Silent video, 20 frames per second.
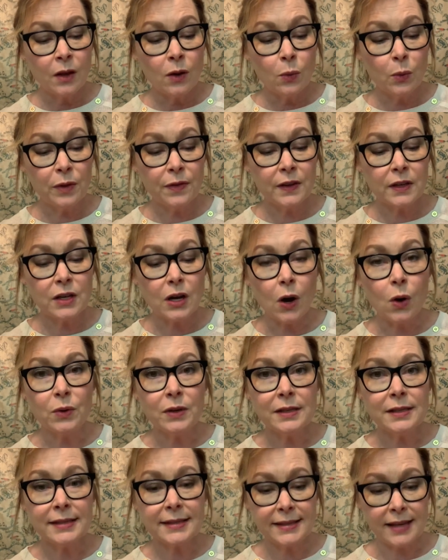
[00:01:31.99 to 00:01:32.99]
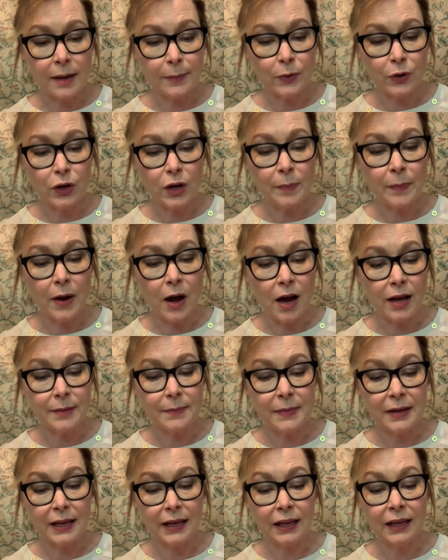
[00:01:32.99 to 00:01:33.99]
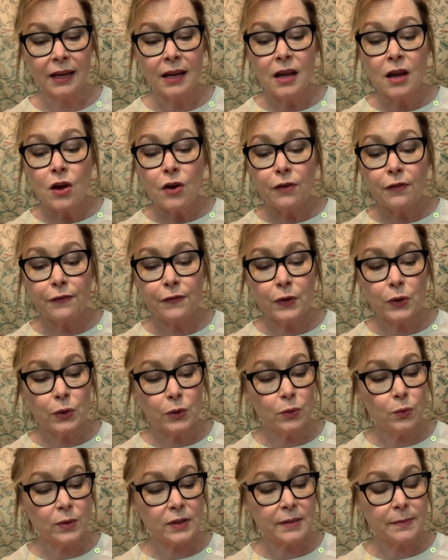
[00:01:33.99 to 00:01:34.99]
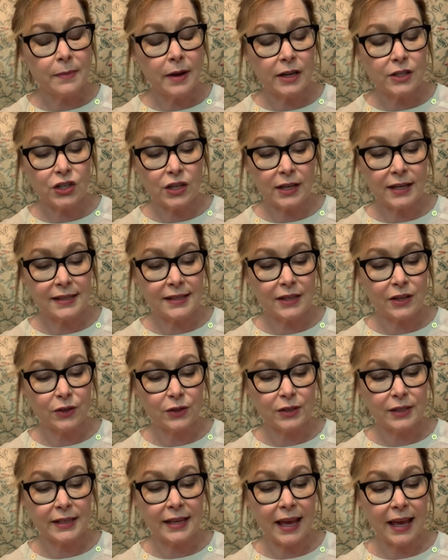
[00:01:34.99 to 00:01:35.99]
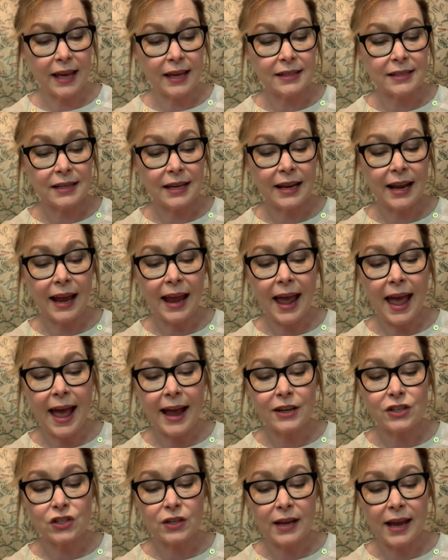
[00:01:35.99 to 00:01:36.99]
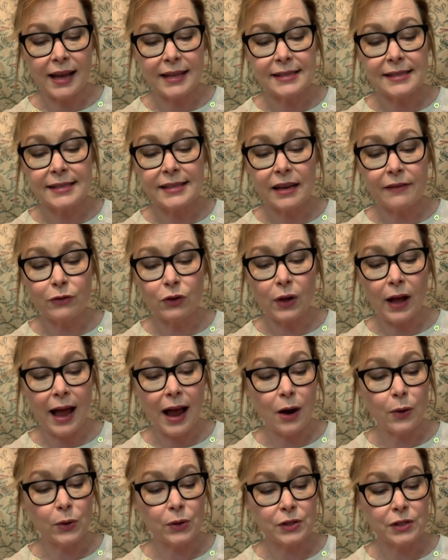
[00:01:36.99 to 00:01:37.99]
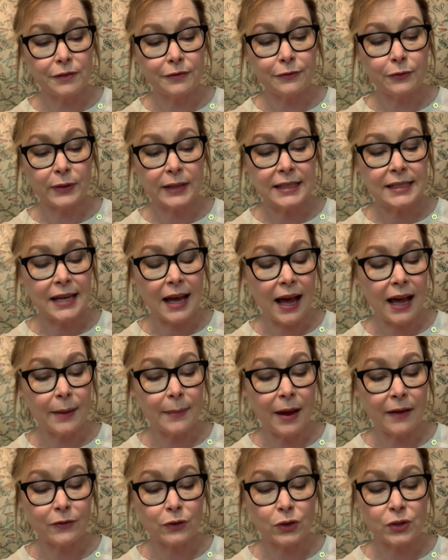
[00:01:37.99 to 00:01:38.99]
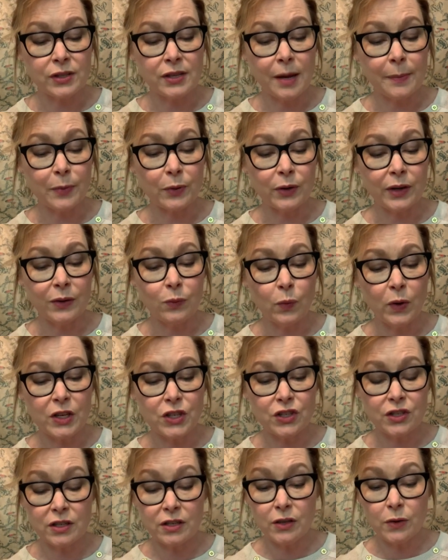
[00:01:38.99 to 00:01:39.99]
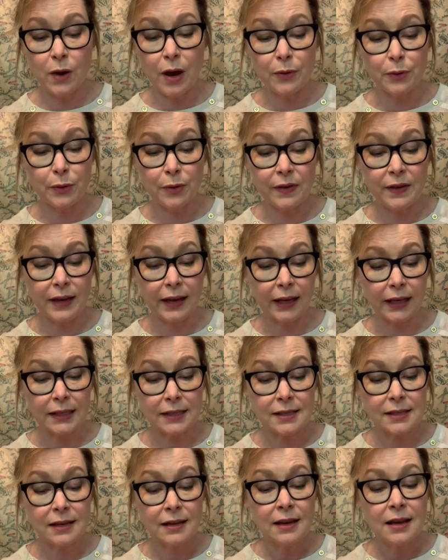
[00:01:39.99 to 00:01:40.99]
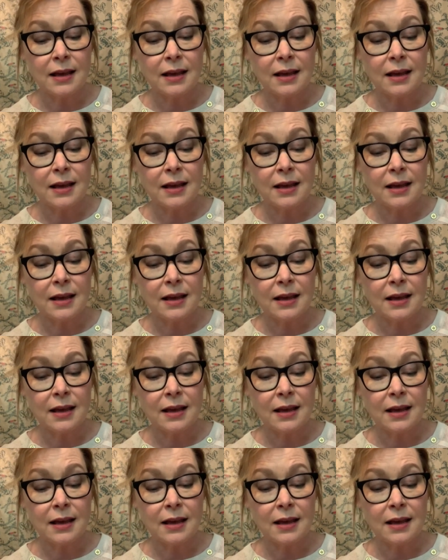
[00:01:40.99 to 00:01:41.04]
With the golden summer upon me, food was much easier to get, and I actually had several hours of free time after supper in which to do other things.